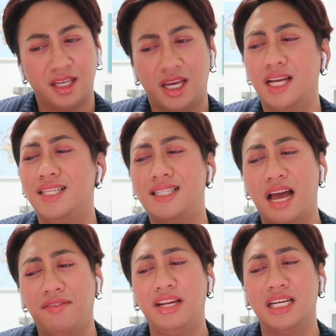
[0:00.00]
This
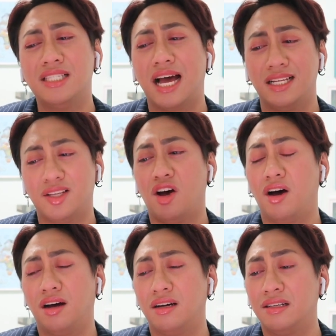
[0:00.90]
definitely is that
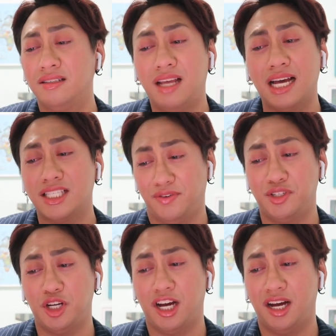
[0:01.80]
song. That's for
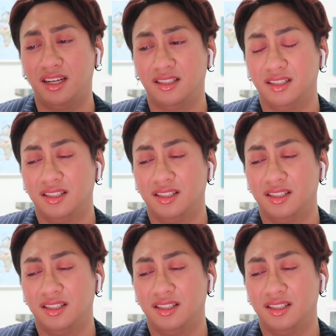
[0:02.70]
sure.